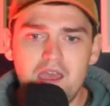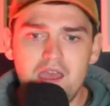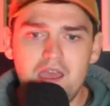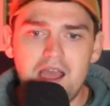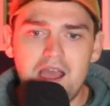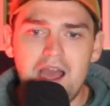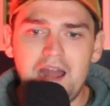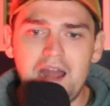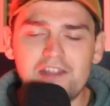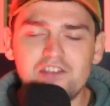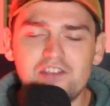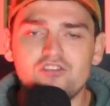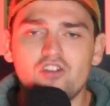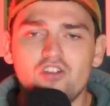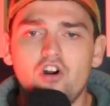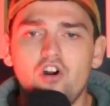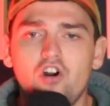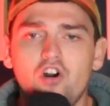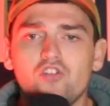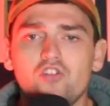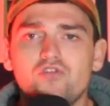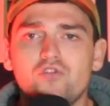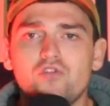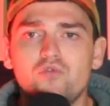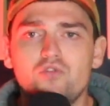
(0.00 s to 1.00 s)
And he's
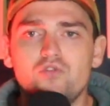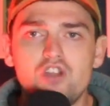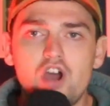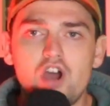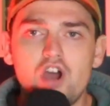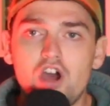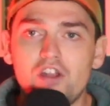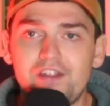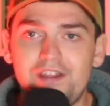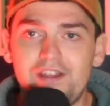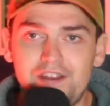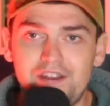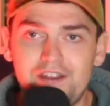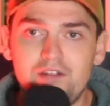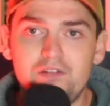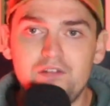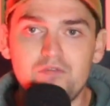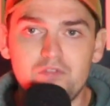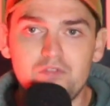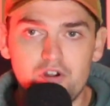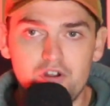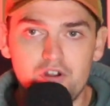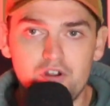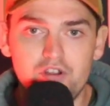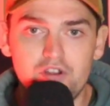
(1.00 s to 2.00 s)
also not an
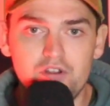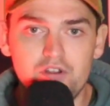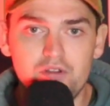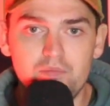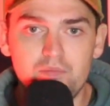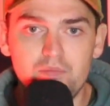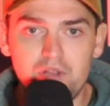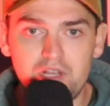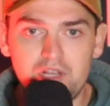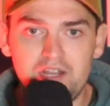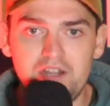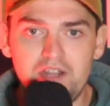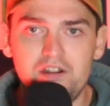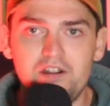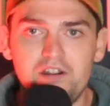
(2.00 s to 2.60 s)
inverted player.